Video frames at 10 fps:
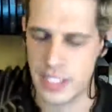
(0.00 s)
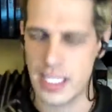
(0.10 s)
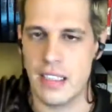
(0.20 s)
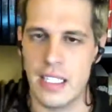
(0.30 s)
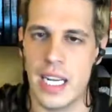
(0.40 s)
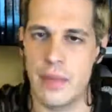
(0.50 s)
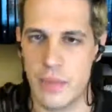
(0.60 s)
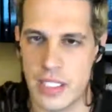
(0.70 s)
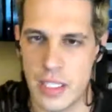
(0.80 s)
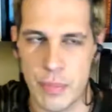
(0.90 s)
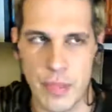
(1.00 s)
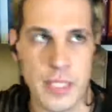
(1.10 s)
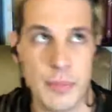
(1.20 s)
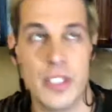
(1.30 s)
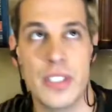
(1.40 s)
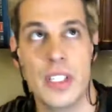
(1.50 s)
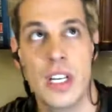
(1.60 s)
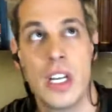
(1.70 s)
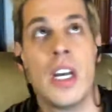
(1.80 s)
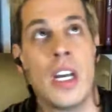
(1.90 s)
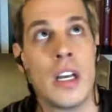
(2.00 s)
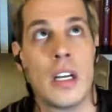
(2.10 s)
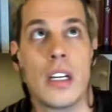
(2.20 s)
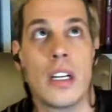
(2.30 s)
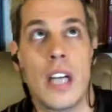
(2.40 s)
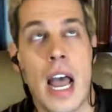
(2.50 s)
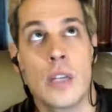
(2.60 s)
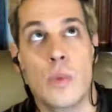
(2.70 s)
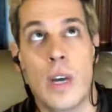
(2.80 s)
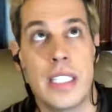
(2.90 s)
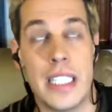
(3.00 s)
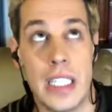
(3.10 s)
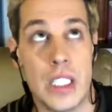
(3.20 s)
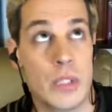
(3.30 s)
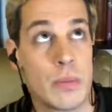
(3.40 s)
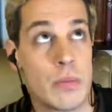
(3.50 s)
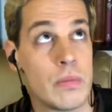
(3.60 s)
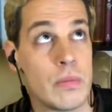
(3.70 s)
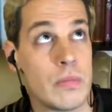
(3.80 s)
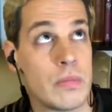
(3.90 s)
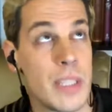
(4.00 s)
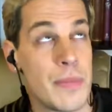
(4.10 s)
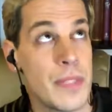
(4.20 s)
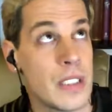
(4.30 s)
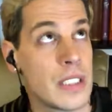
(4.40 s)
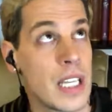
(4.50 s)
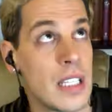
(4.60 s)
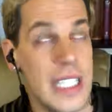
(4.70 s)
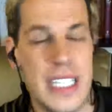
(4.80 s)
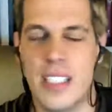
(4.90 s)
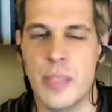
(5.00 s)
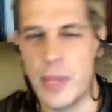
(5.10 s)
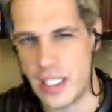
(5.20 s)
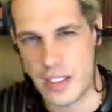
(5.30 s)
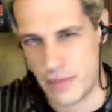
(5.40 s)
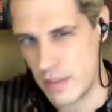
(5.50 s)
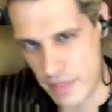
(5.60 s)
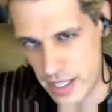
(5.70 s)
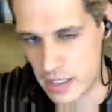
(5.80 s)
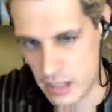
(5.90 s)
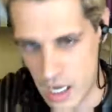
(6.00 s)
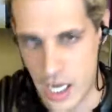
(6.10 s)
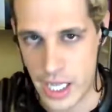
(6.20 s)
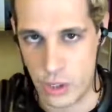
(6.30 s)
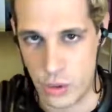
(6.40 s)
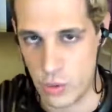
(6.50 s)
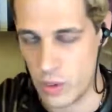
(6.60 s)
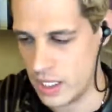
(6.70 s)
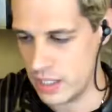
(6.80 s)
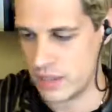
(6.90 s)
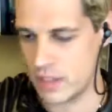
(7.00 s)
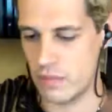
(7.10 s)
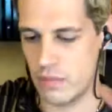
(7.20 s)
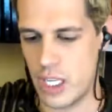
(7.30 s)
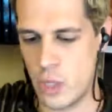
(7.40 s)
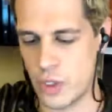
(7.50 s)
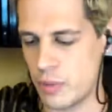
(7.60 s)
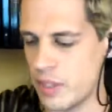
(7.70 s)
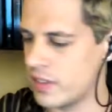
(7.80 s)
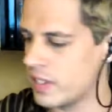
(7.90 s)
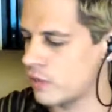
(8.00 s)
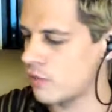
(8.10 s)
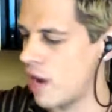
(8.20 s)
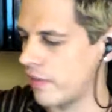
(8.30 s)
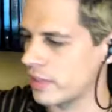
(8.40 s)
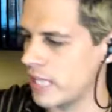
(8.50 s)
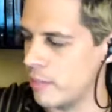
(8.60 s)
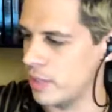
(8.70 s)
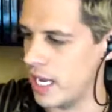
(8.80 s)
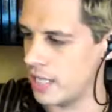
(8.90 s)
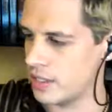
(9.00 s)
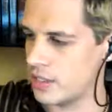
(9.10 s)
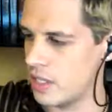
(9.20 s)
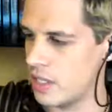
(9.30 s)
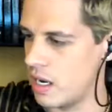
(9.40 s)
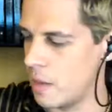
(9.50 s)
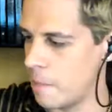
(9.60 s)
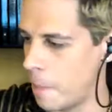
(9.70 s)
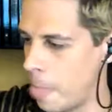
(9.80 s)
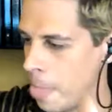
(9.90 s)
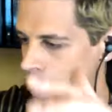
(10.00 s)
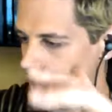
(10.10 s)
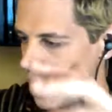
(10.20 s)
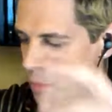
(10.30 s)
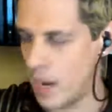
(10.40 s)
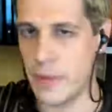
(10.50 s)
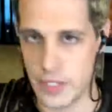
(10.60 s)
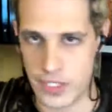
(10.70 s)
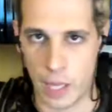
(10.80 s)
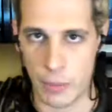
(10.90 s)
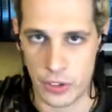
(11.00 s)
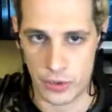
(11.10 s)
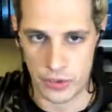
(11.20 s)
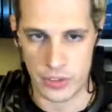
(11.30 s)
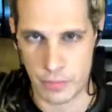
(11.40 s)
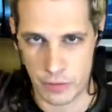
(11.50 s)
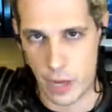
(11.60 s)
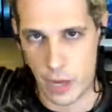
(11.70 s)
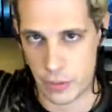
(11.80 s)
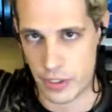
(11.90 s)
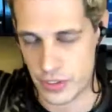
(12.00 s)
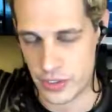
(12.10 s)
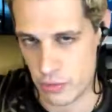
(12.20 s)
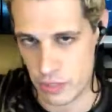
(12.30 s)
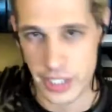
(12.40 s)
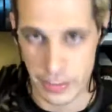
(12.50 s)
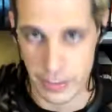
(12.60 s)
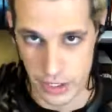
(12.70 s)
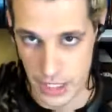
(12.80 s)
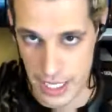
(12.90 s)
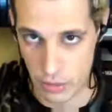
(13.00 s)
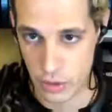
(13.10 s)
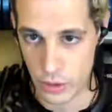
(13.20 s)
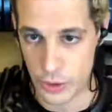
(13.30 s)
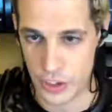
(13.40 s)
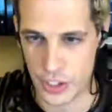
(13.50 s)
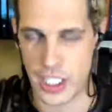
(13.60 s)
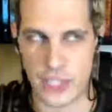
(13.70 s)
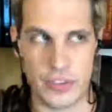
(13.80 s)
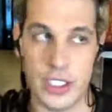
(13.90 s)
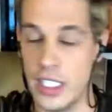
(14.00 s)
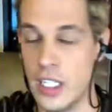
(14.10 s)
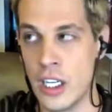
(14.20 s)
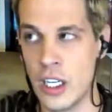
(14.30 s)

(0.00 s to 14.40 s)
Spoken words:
Saudi names, but it's Prince Al Walid something. He's the big investor guy who was previously the rival to MBS. Mohammed bin Salman, who's the crown prince who runs everything now, who's successfully